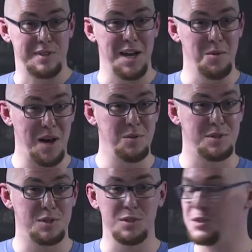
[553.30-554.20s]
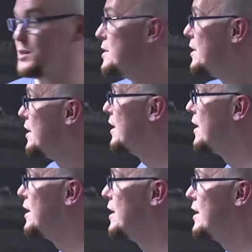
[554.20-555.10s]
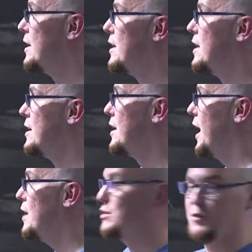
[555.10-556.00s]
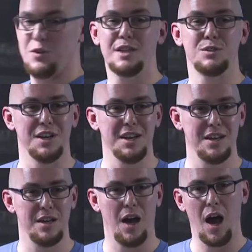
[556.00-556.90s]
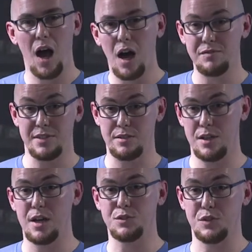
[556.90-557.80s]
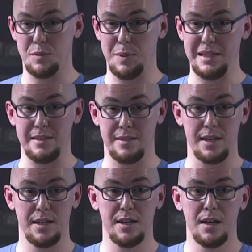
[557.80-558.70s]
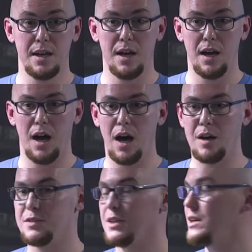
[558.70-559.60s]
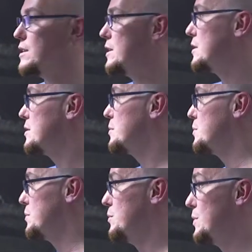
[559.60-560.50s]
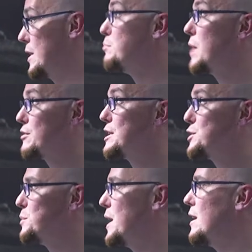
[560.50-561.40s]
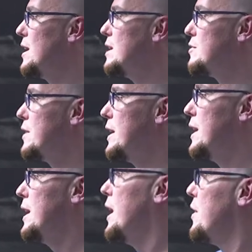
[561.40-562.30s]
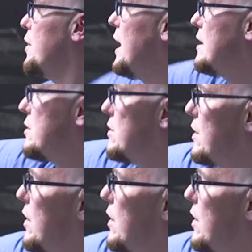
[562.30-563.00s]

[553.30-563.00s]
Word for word: down well with Google. House of Fraser halved their search visibility after this migration went live. That's